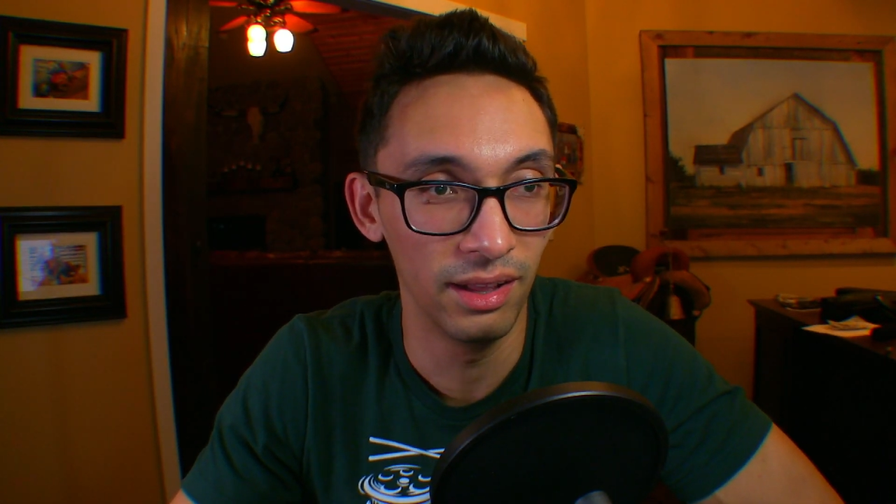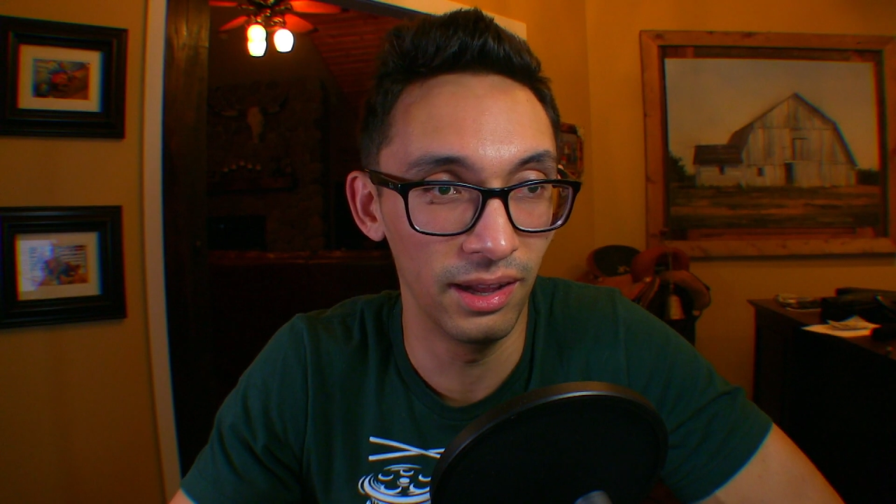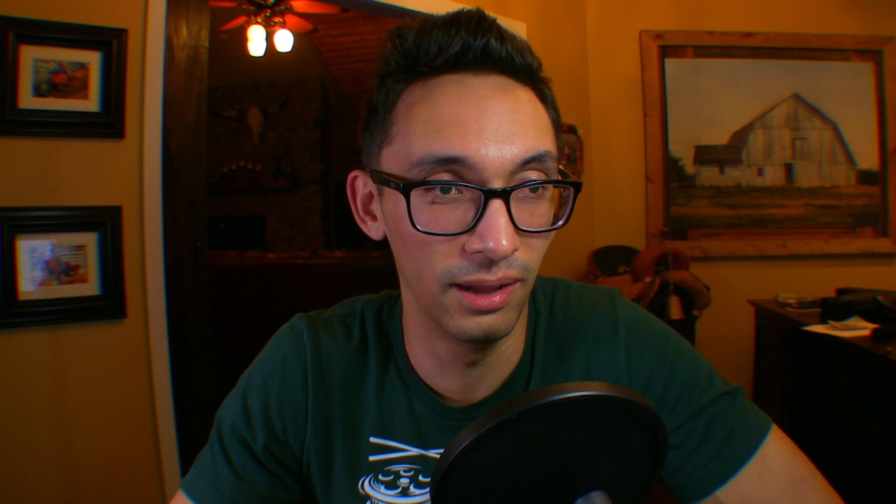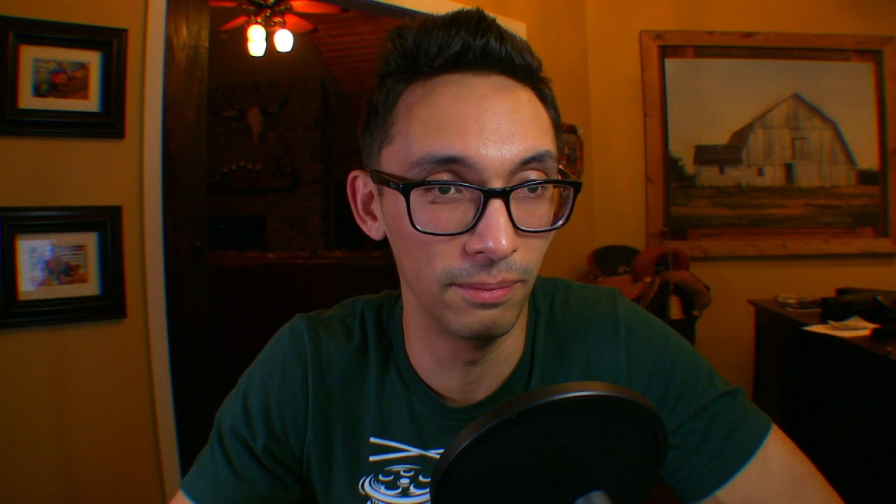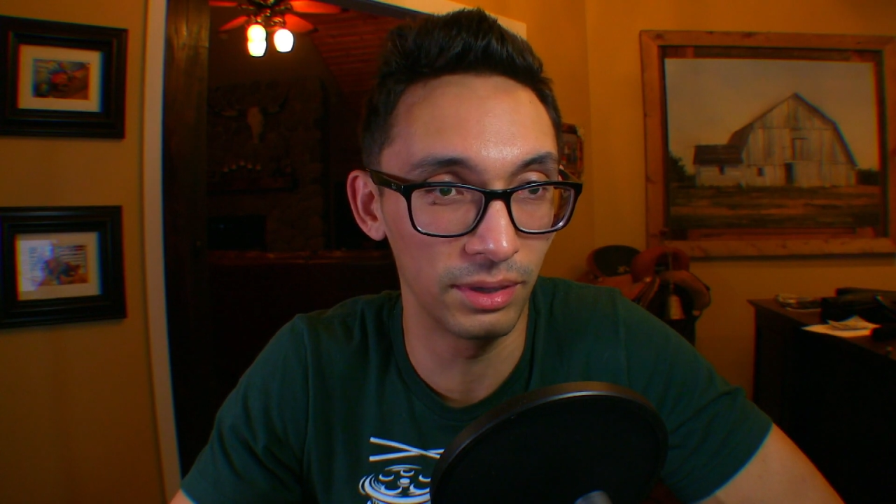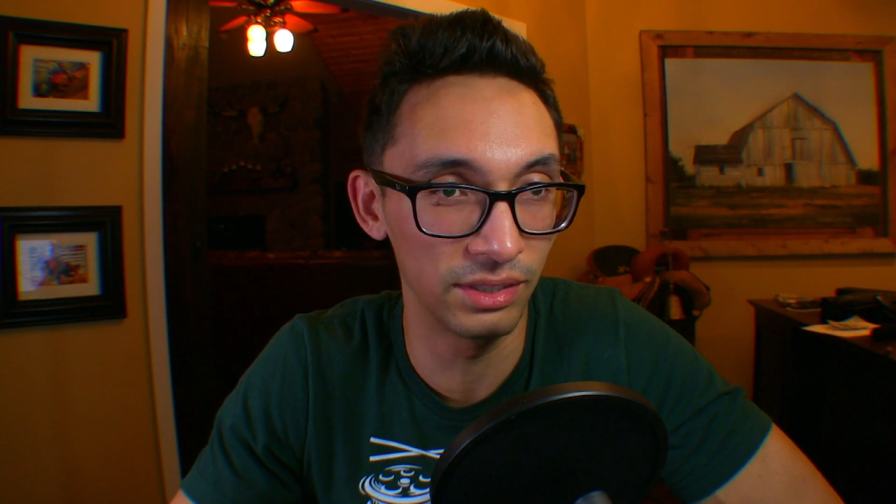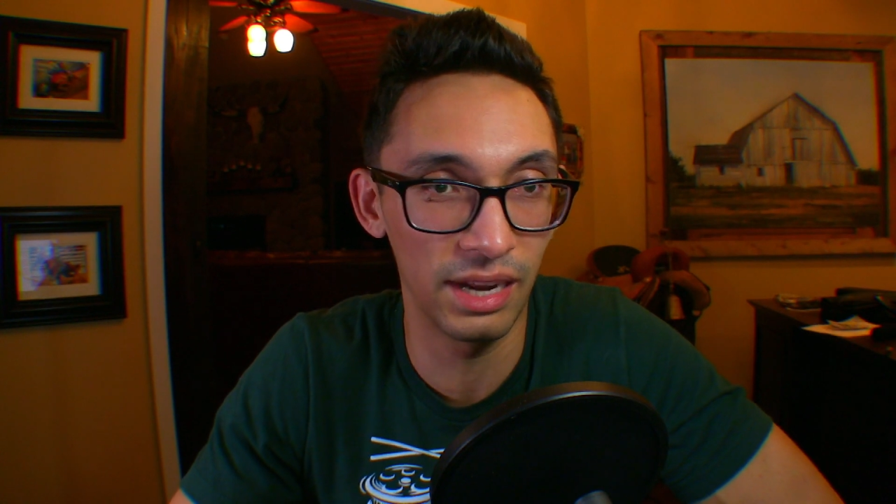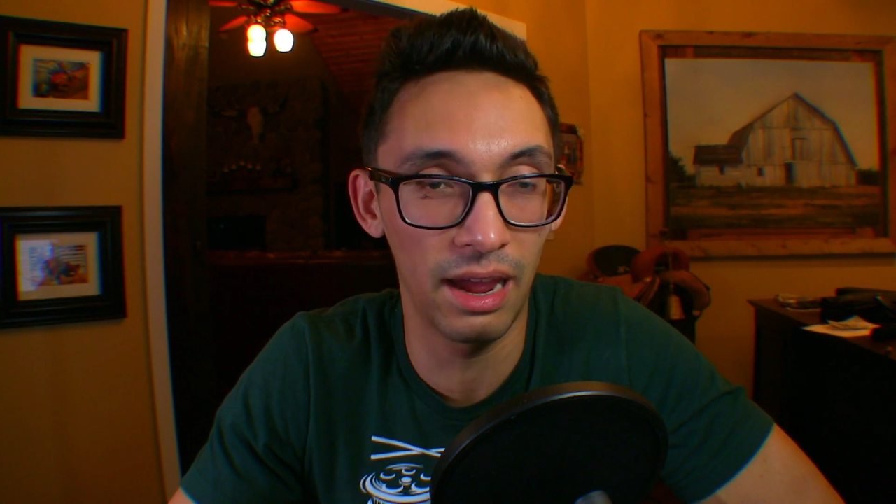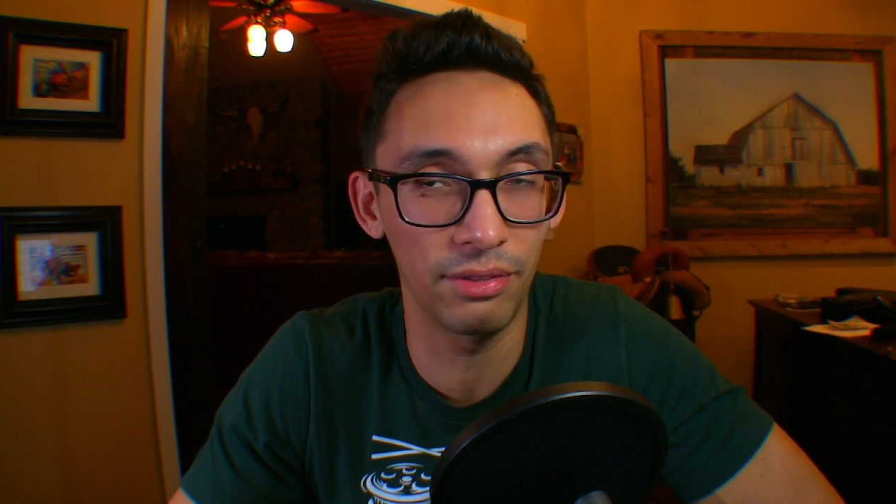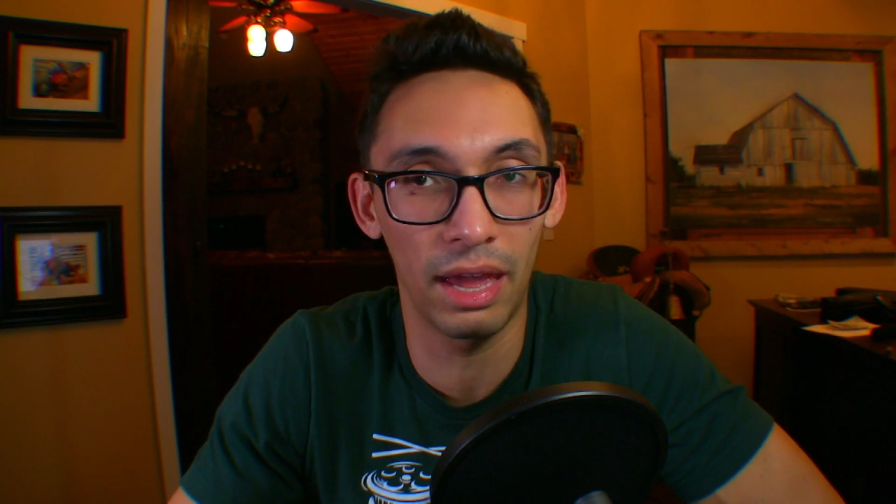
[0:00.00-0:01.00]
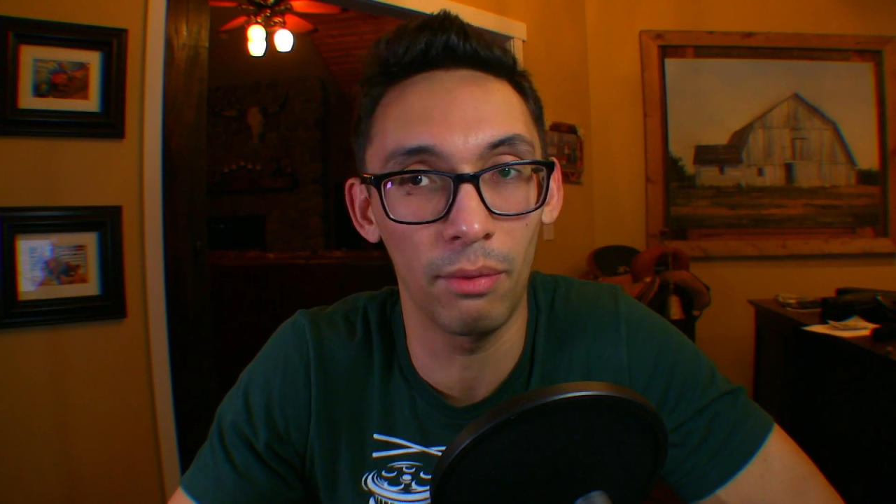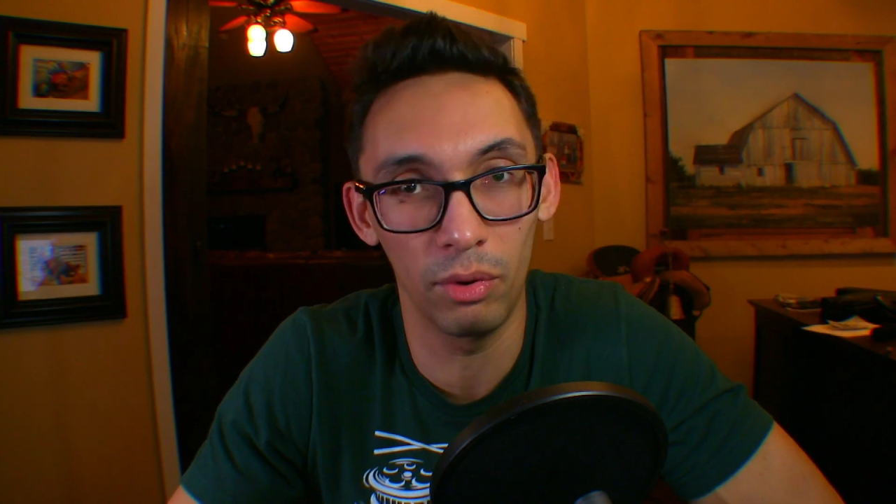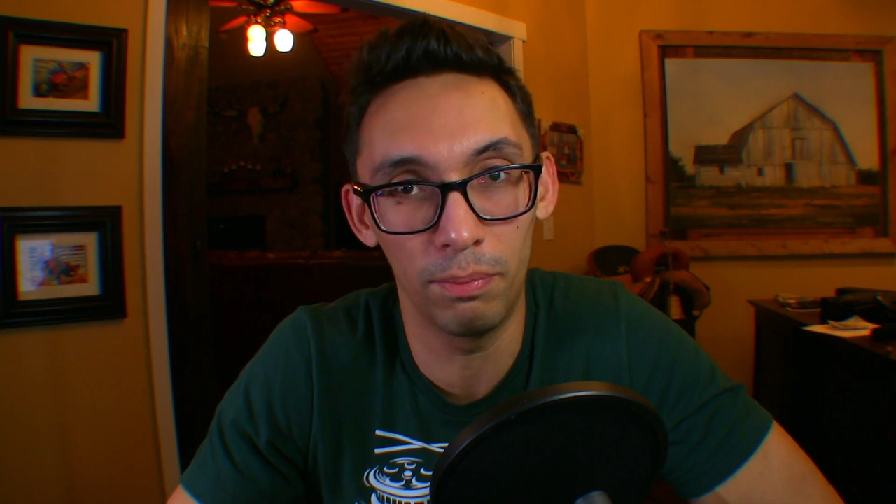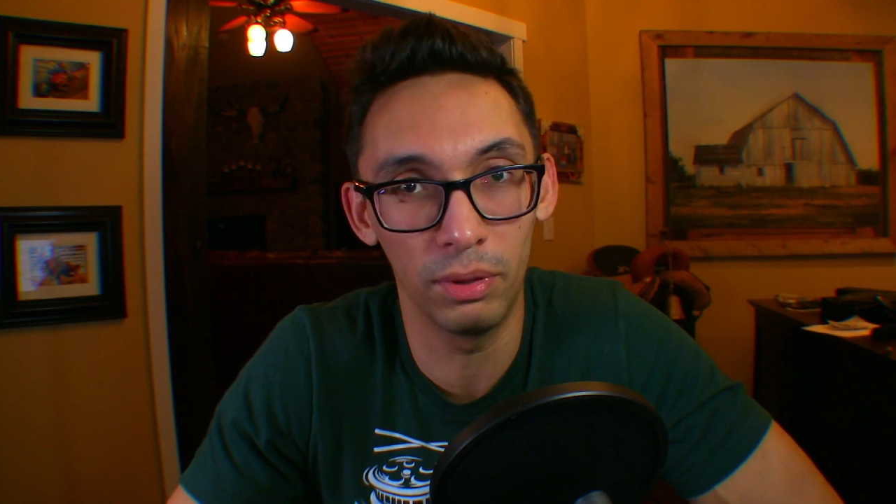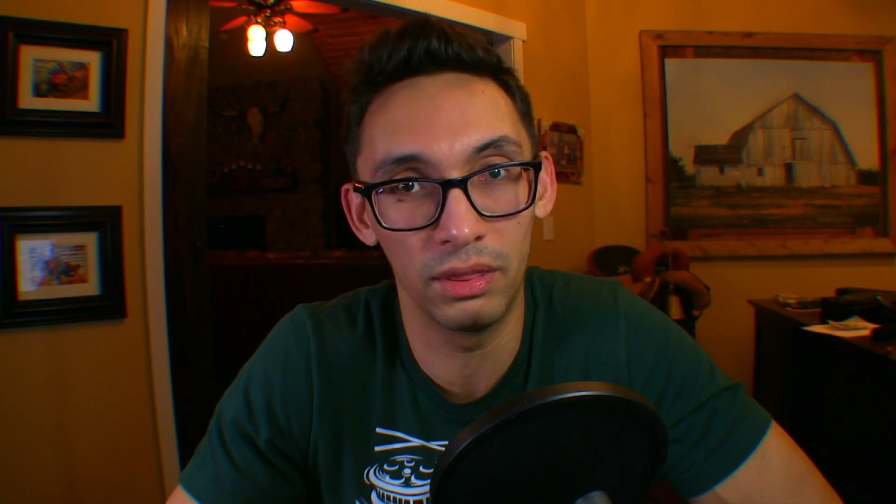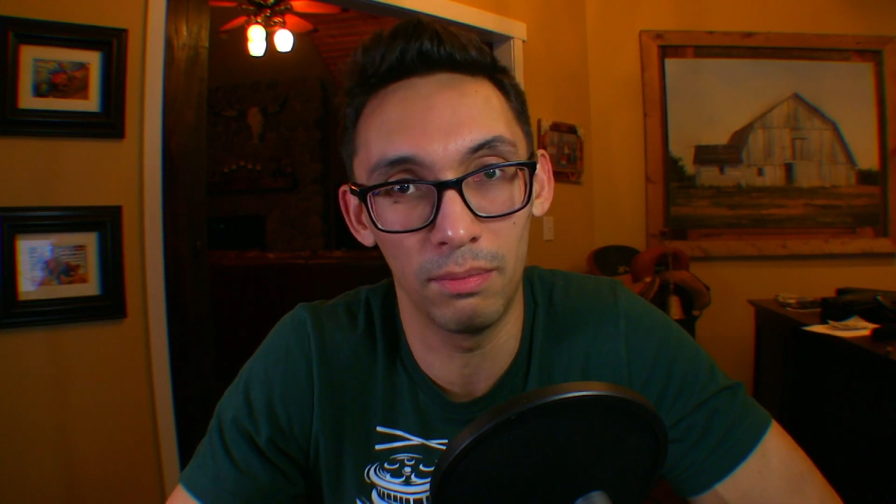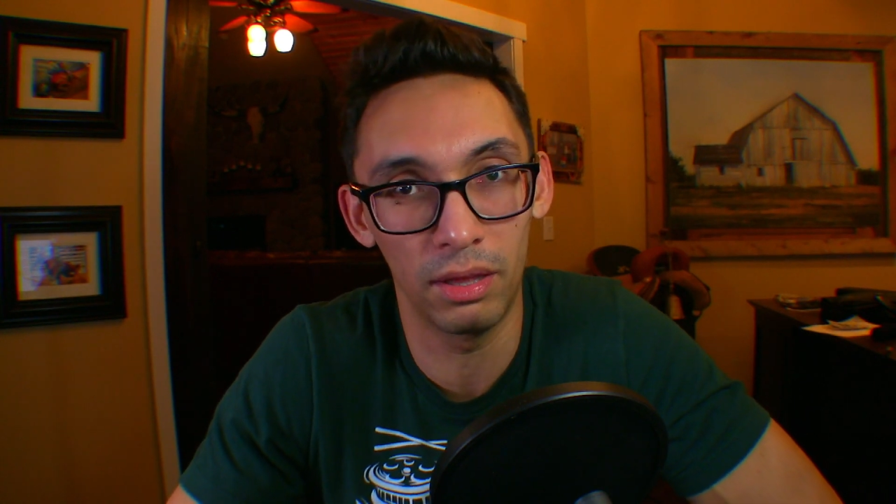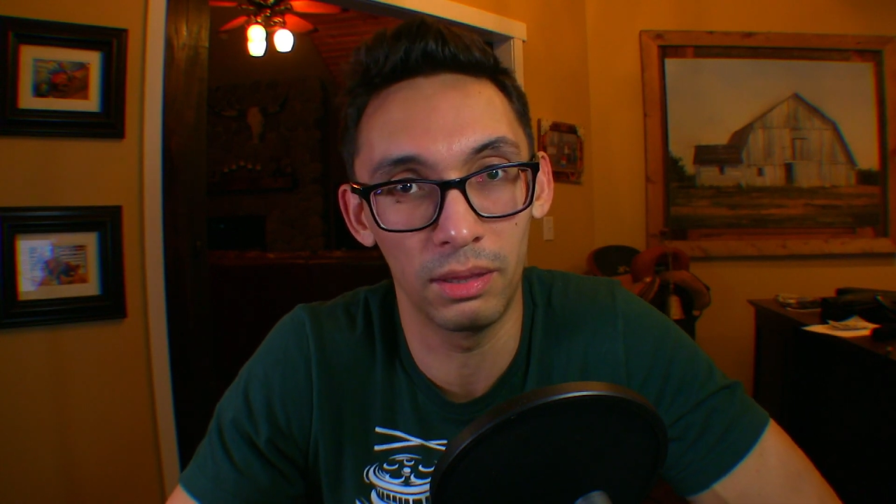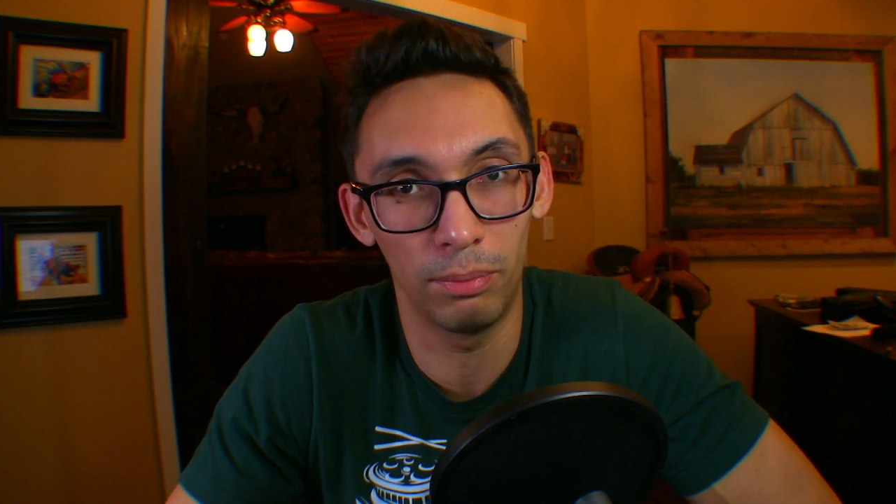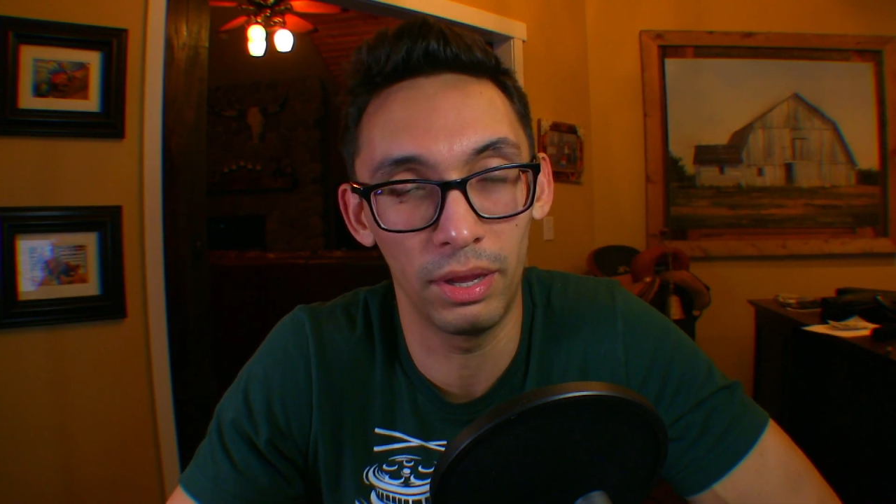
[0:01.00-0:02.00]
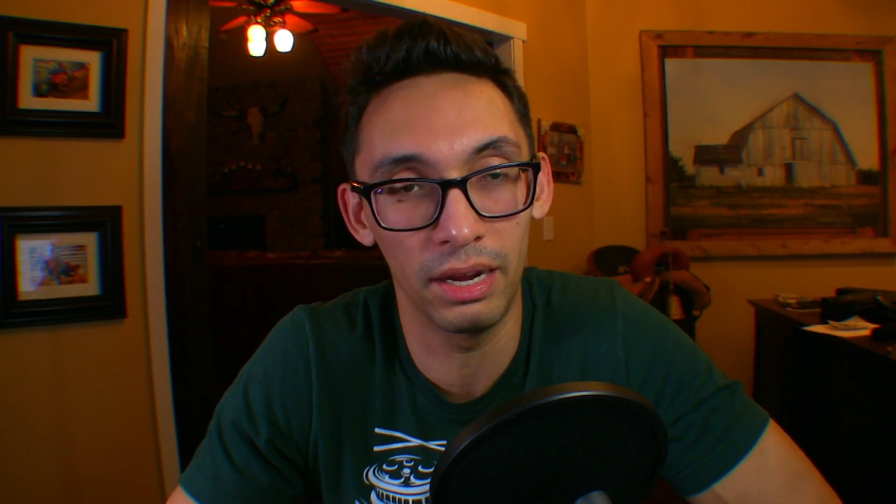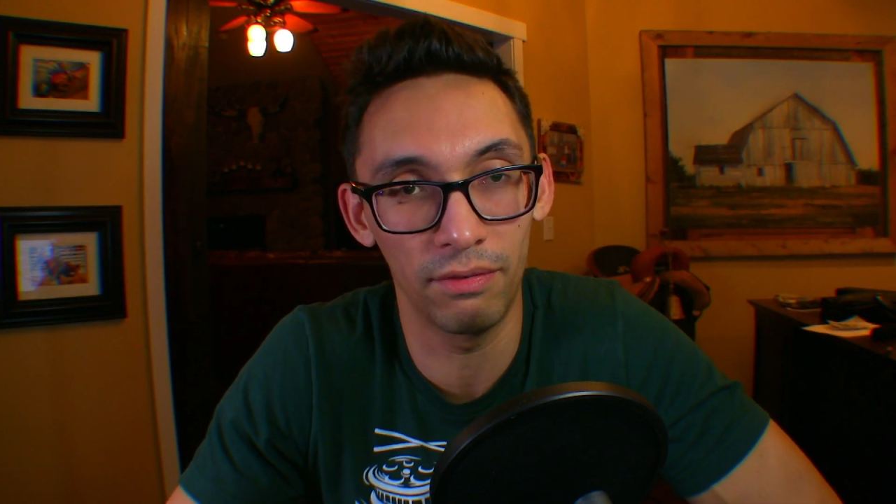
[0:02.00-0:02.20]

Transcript: because now that would put them on the plane